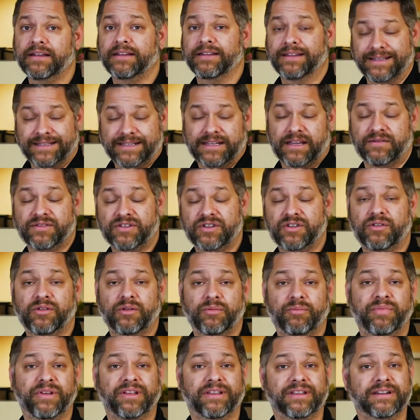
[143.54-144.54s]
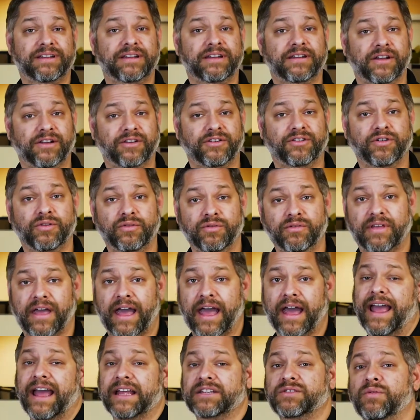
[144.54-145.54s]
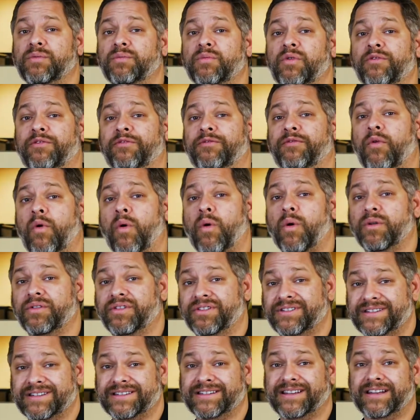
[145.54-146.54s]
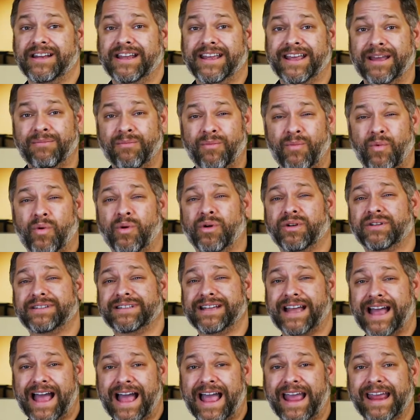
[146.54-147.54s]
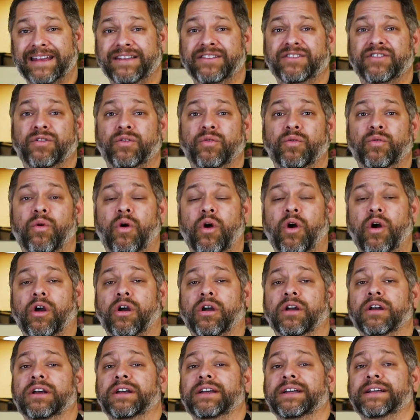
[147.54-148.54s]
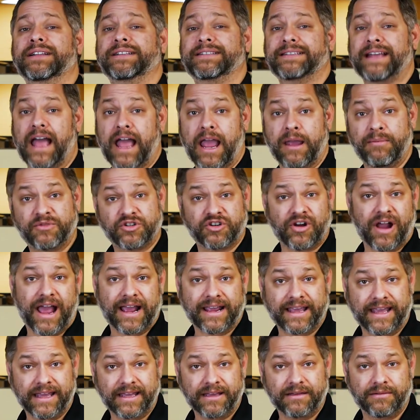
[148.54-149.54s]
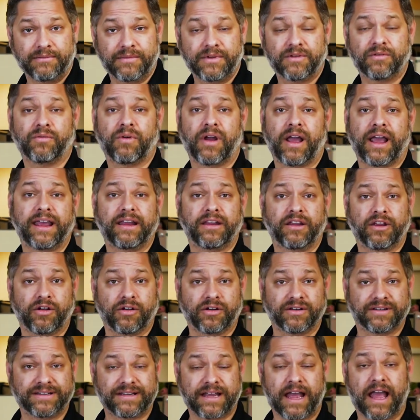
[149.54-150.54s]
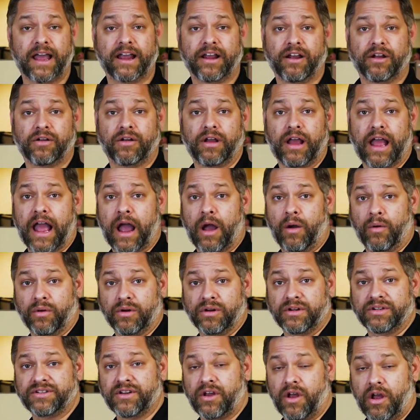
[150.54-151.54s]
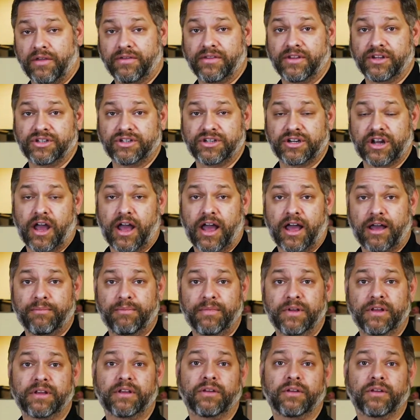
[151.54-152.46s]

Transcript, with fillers: this gives you the ability to do that. As we move forward, this is going to get more tied to our time tracking, right? Your entire hours on the job